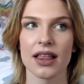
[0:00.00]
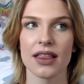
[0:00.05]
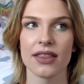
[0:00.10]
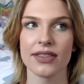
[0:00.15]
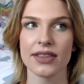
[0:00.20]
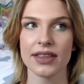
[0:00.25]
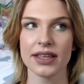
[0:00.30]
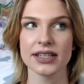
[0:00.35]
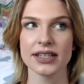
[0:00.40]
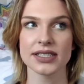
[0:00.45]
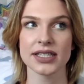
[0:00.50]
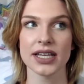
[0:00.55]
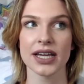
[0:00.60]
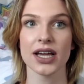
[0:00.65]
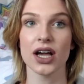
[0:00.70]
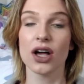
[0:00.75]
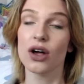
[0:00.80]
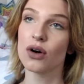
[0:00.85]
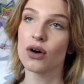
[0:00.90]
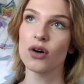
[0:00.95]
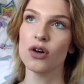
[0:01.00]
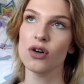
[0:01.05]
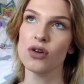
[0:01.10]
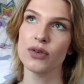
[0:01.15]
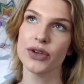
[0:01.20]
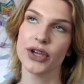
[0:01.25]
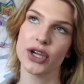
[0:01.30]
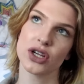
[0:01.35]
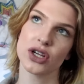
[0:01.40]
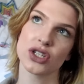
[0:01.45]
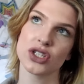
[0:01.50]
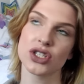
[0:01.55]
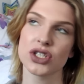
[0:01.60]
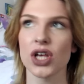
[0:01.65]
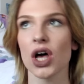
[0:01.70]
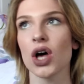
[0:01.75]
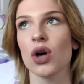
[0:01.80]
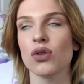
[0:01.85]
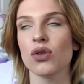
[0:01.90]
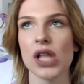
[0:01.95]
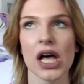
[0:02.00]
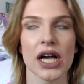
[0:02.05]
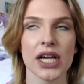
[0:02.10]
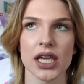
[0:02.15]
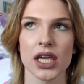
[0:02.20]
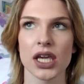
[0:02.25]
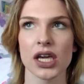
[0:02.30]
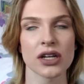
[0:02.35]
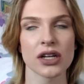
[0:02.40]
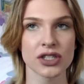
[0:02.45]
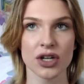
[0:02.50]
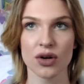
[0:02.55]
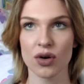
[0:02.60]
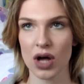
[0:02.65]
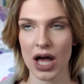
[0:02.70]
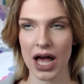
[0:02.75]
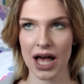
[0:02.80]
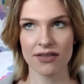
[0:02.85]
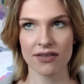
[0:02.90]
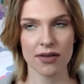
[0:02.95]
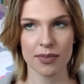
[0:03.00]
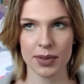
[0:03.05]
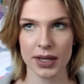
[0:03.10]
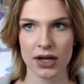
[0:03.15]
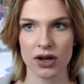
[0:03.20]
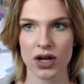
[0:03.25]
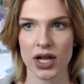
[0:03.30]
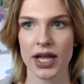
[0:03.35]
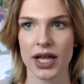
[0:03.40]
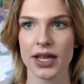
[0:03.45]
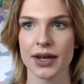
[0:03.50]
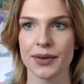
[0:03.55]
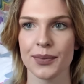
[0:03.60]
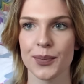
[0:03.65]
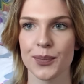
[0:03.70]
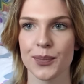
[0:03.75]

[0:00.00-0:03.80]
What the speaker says: They say, oh, you're so lucky you don't have a period.